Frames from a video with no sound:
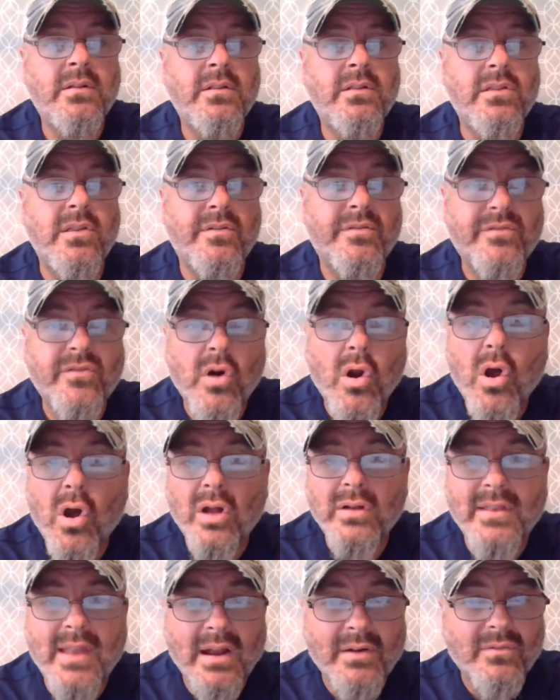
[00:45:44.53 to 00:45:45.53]
the
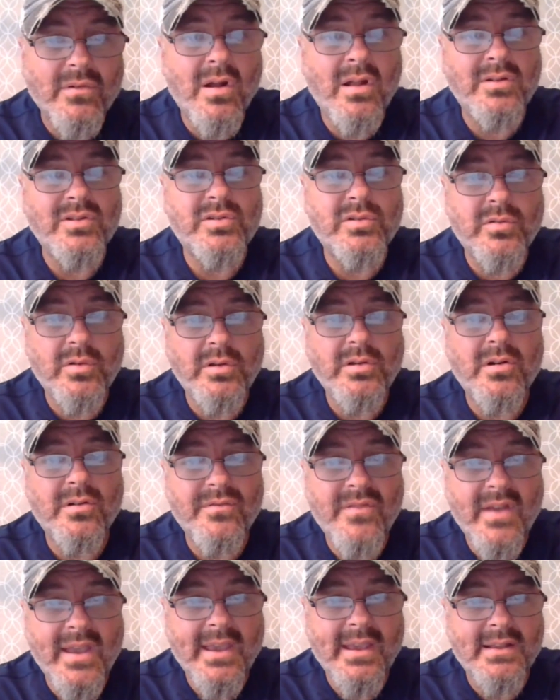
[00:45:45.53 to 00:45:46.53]
fraud that runs through your
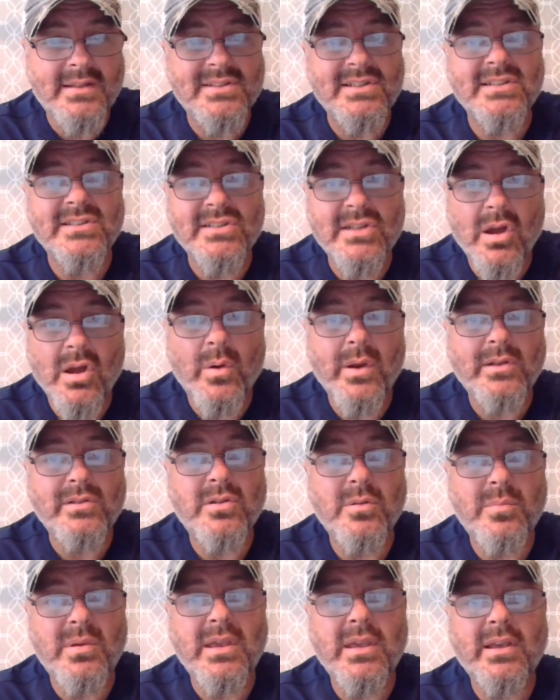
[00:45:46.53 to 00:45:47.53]
veins is going to
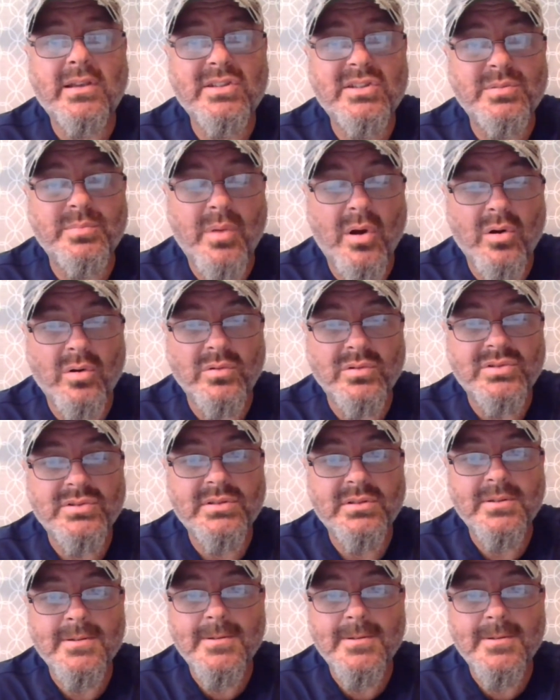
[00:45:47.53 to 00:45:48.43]
be exposed.